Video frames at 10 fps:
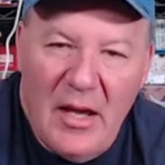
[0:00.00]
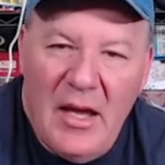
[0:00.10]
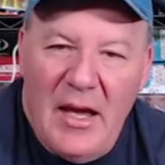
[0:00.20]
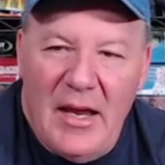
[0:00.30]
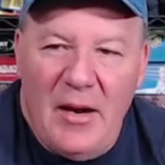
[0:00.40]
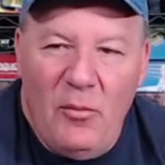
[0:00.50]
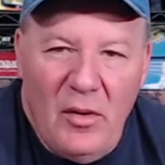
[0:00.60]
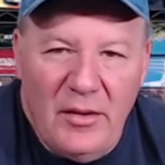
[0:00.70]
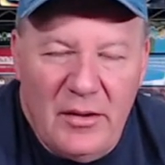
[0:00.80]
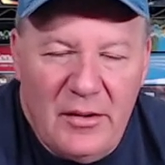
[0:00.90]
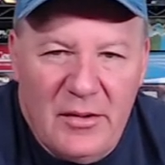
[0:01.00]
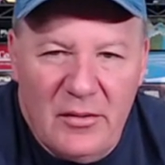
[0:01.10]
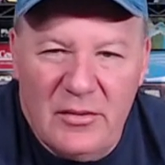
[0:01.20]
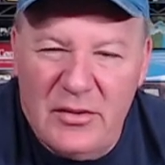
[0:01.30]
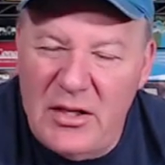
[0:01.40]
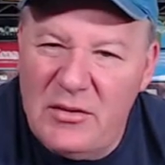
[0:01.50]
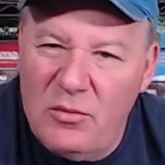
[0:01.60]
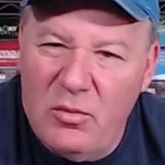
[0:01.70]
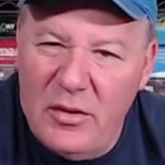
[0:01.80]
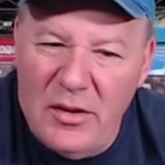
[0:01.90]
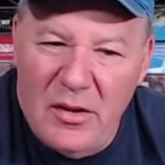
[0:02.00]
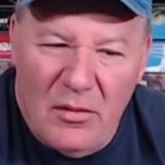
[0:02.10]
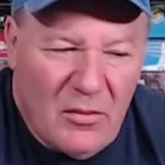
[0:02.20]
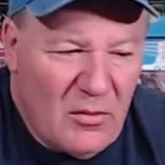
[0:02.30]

And I wondered, geez, what you know,